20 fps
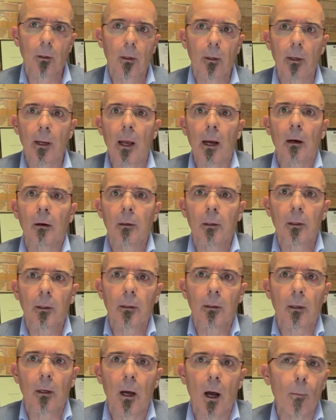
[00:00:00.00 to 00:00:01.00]
Now,
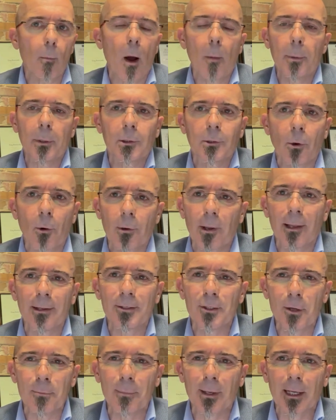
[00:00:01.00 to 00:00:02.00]
I might be talking
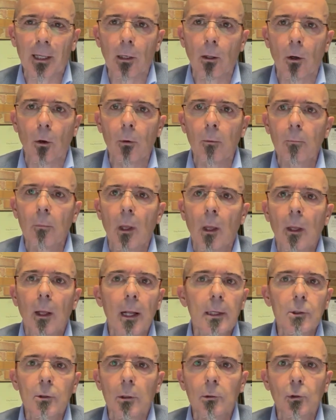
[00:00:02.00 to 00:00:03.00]
doom and gloom.
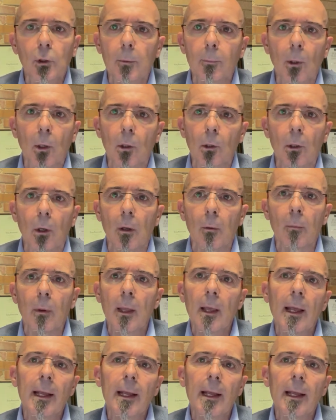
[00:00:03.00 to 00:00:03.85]
It's not doom and gloom.